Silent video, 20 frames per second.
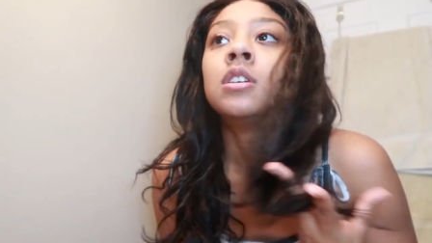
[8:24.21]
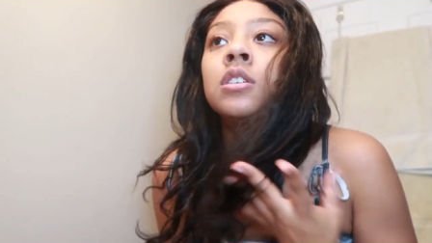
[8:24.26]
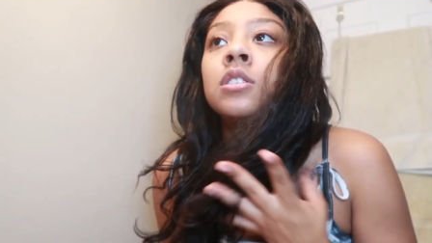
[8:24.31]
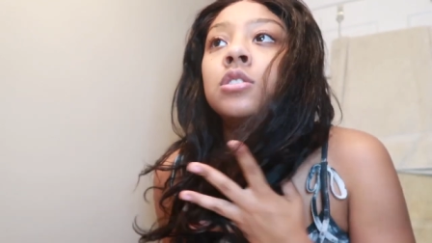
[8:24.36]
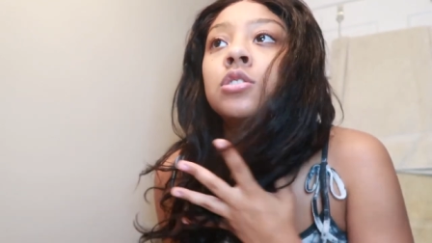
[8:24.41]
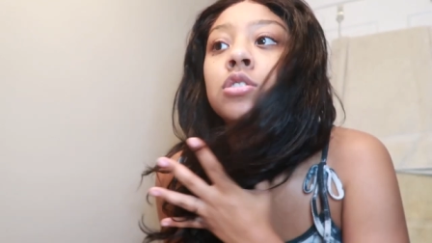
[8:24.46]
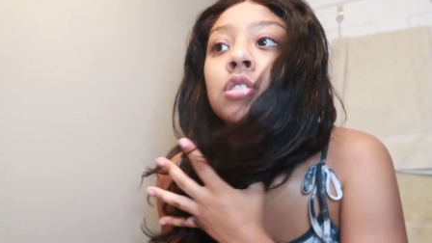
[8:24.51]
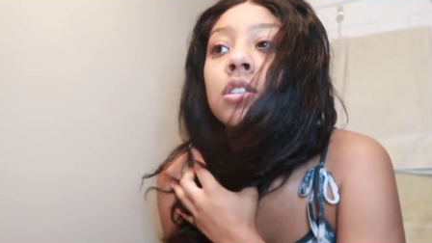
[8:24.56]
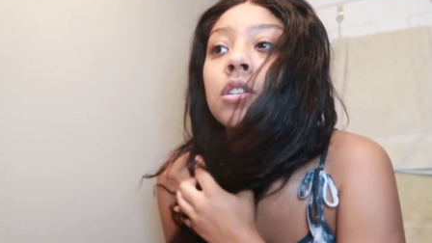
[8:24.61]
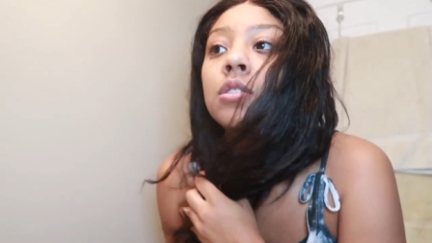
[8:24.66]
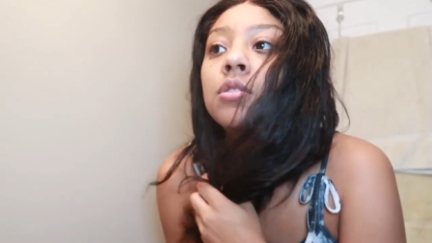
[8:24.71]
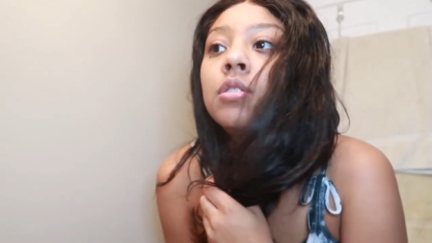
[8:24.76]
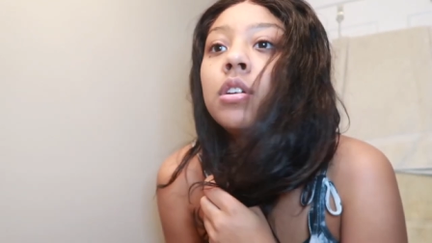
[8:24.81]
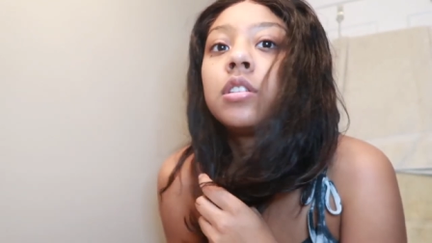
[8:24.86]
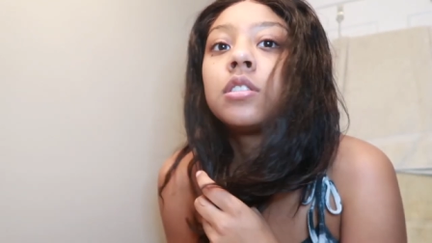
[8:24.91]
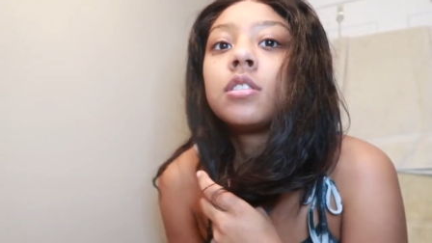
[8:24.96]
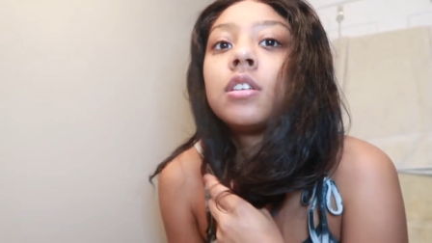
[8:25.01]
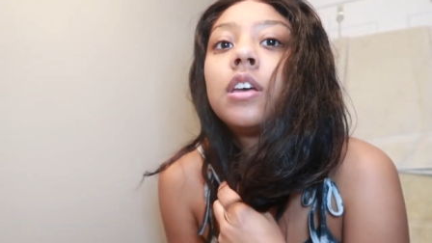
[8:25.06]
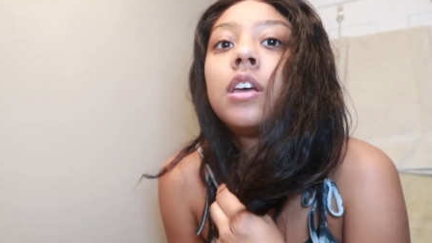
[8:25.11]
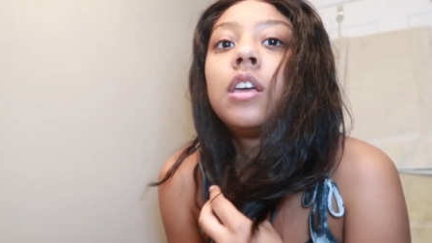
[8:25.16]
so
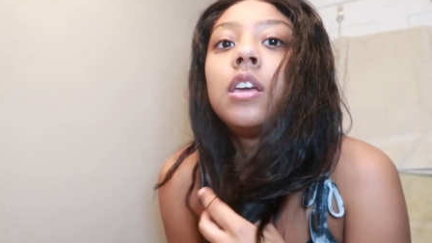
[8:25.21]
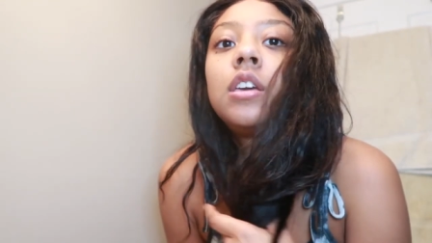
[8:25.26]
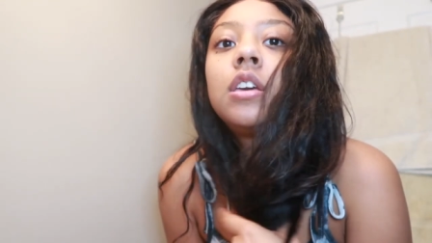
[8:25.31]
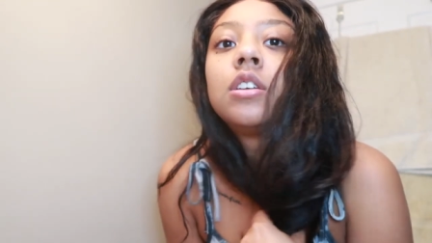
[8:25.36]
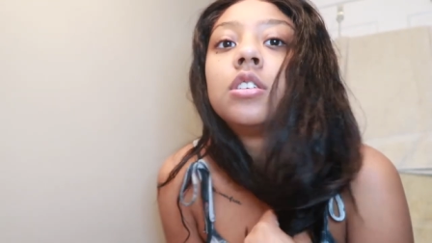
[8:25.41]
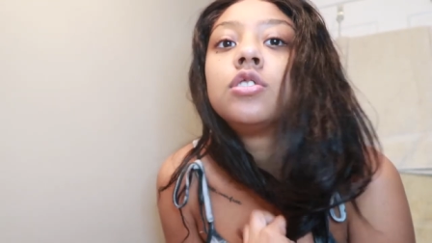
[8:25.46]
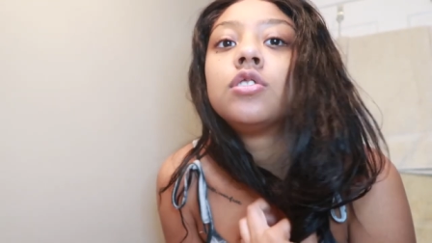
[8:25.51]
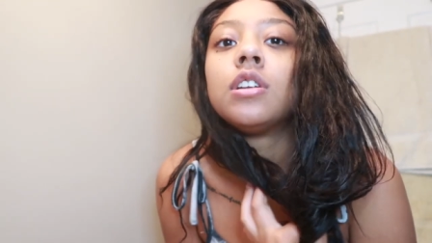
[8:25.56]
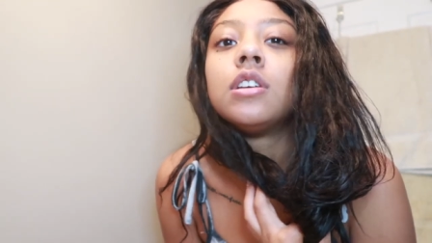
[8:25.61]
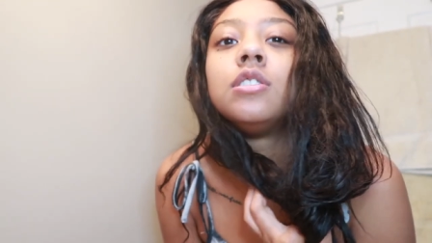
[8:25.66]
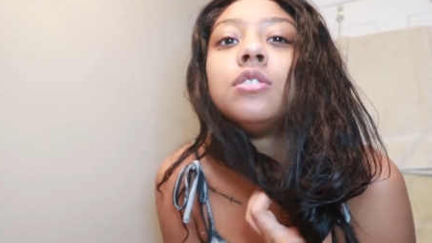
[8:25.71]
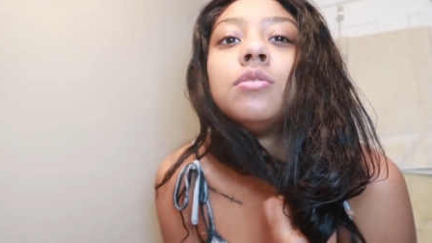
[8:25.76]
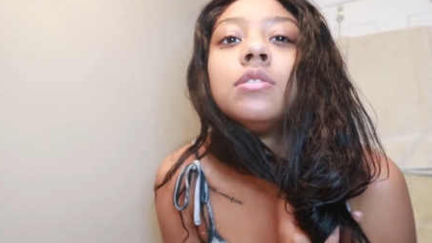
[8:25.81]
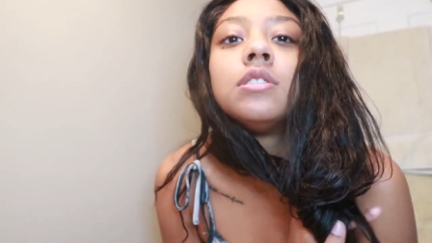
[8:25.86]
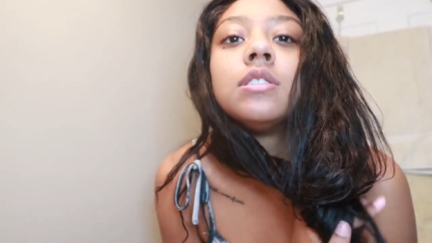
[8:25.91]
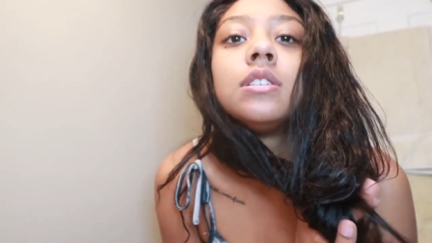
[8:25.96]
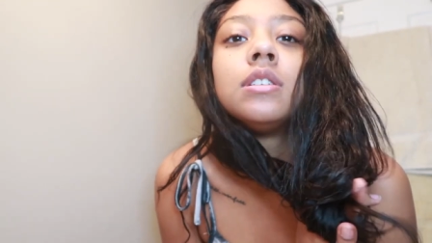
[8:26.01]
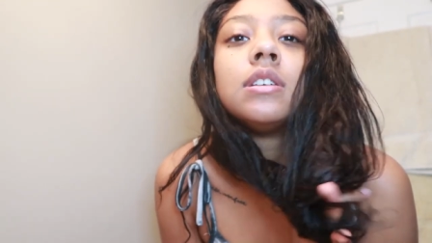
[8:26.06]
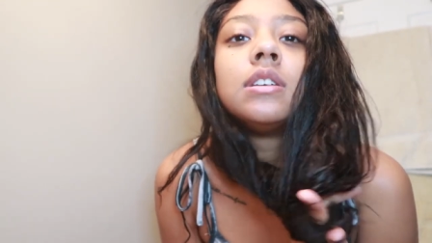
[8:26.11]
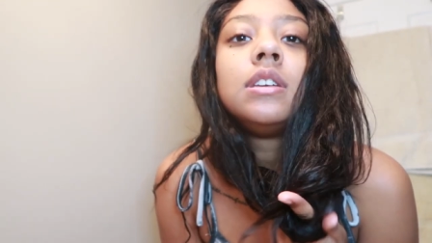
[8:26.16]
it's like, should I do it
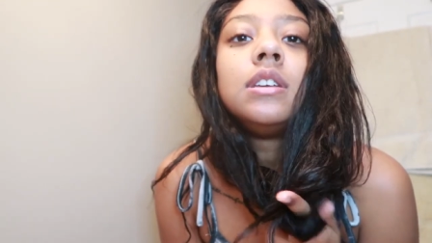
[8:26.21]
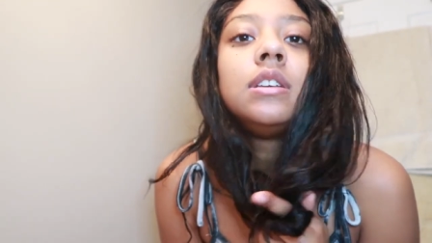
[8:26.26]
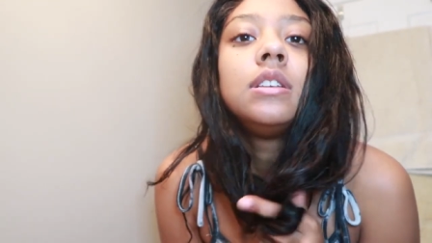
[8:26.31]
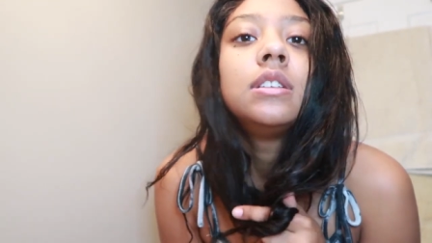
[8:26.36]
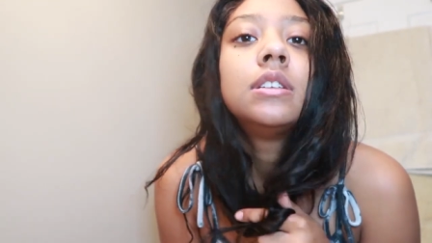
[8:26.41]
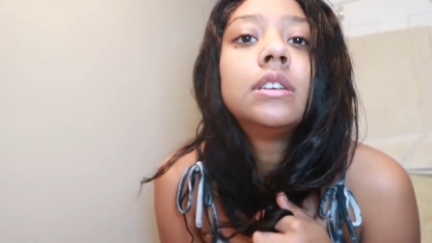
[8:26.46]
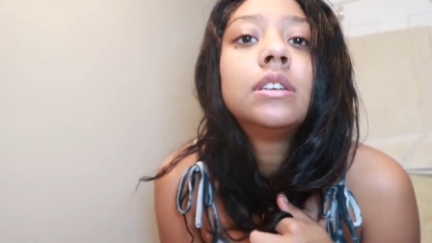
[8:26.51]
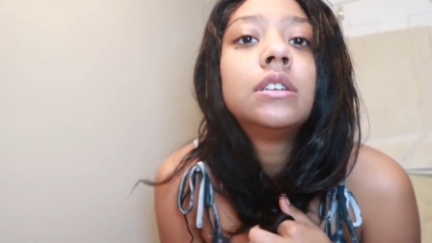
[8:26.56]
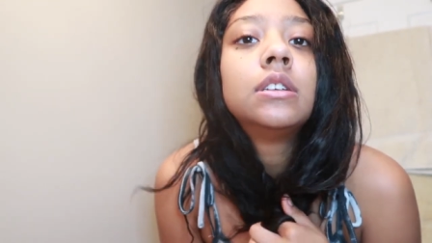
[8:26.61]
tonight?